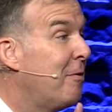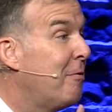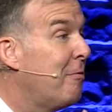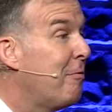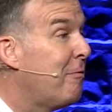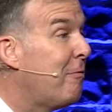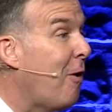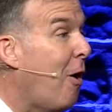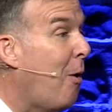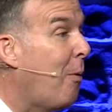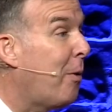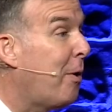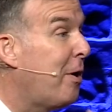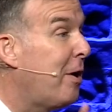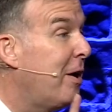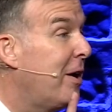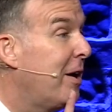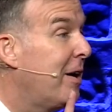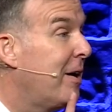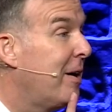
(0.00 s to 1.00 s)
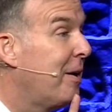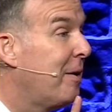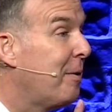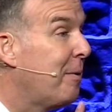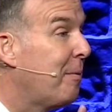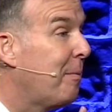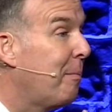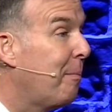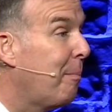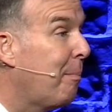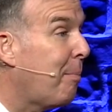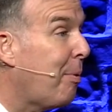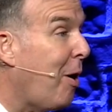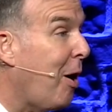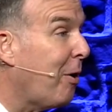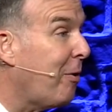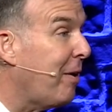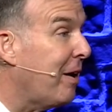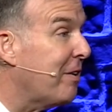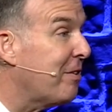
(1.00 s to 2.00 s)
forward
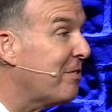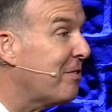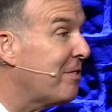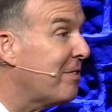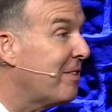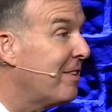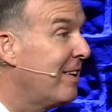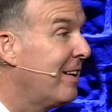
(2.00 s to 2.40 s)
progress.